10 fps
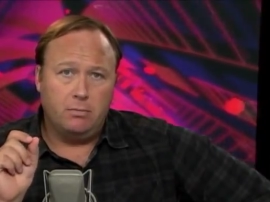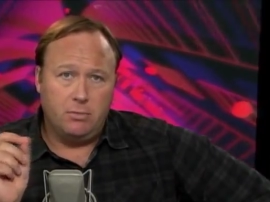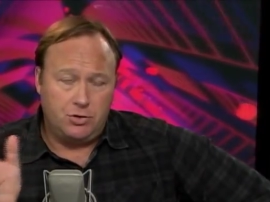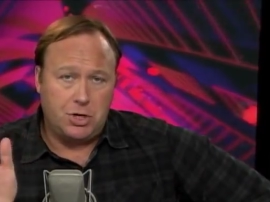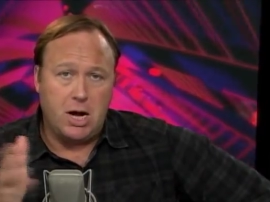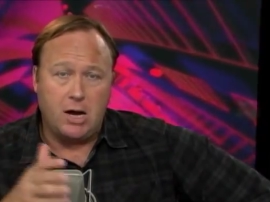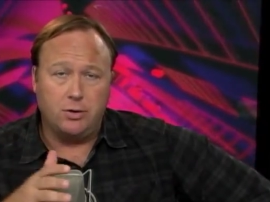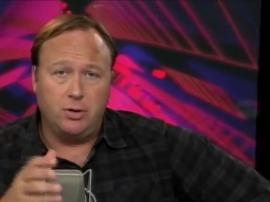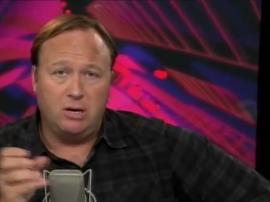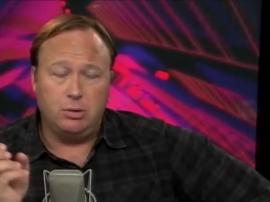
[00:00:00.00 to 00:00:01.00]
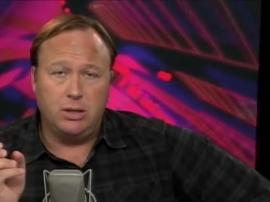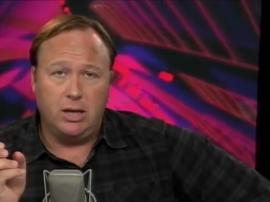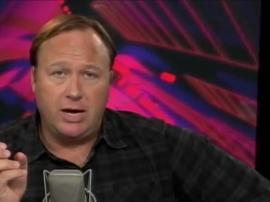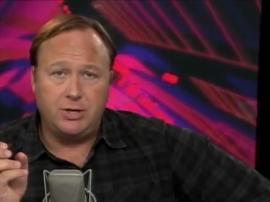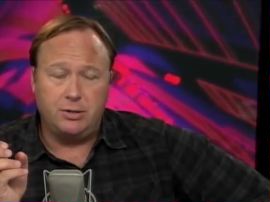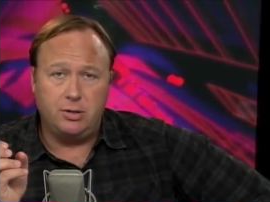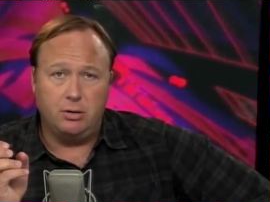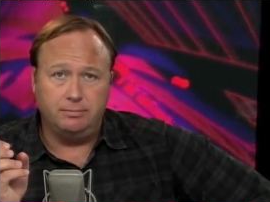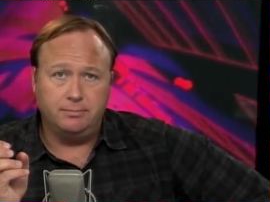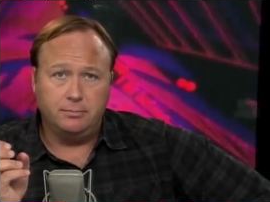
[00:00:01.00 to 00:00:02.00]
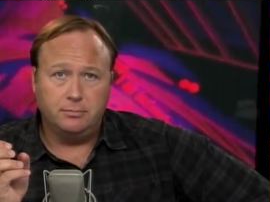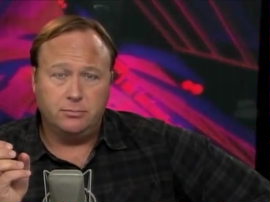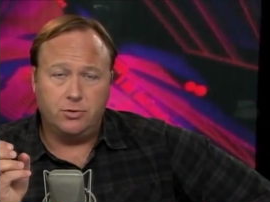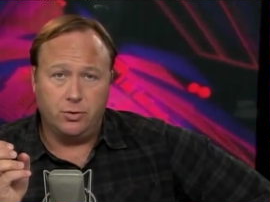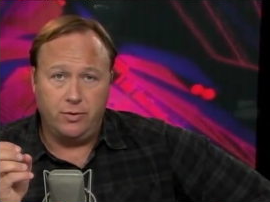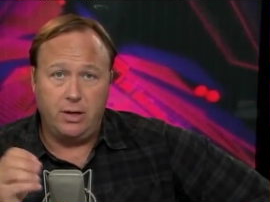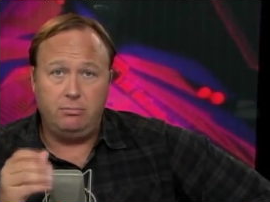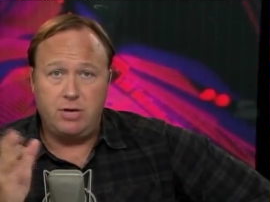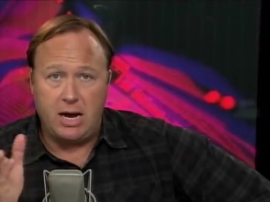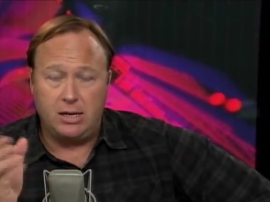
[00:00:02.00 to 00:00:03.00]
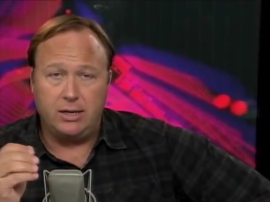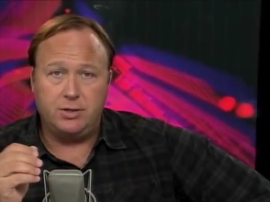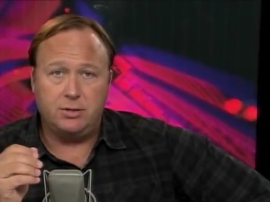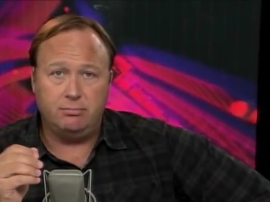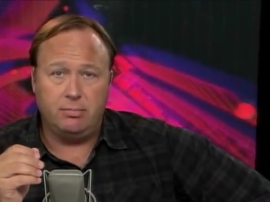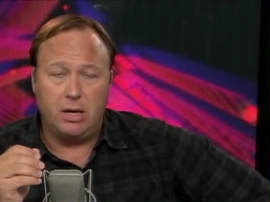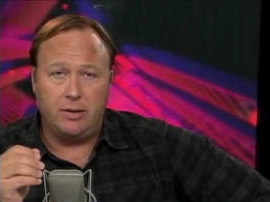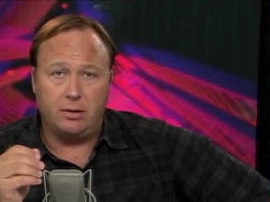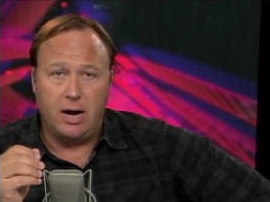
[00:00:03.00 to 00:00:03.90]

Chicago delivered the election to him through the dailies, other